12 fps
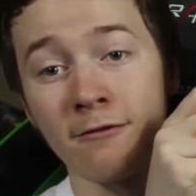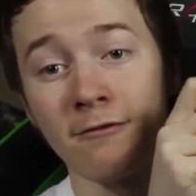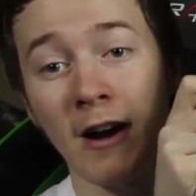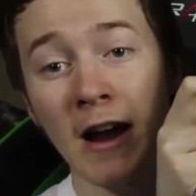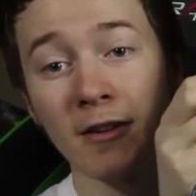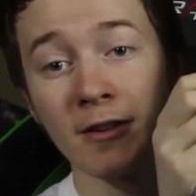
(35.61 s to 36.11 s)

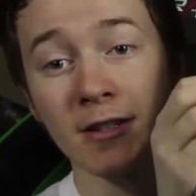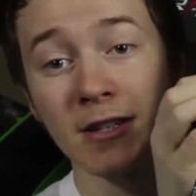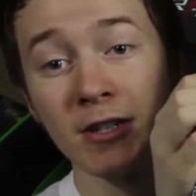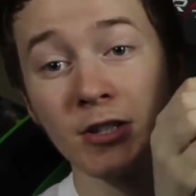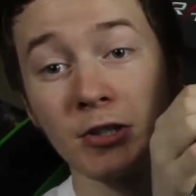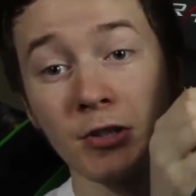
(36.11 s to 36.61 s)

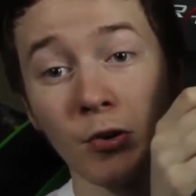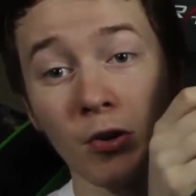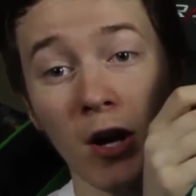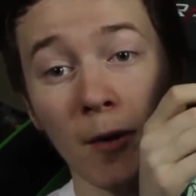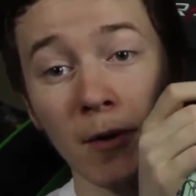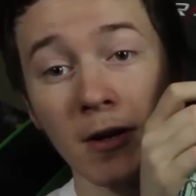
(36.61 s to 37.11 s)
violent Ninja Turtle
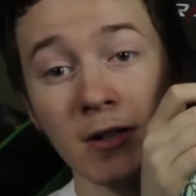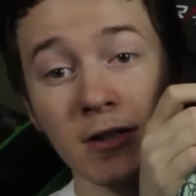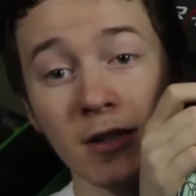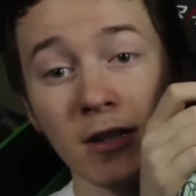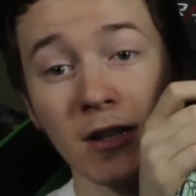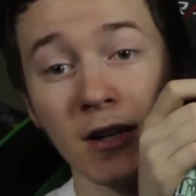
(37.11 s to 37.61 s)

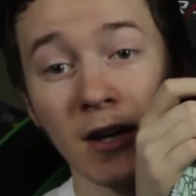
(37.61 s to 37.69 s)
comics.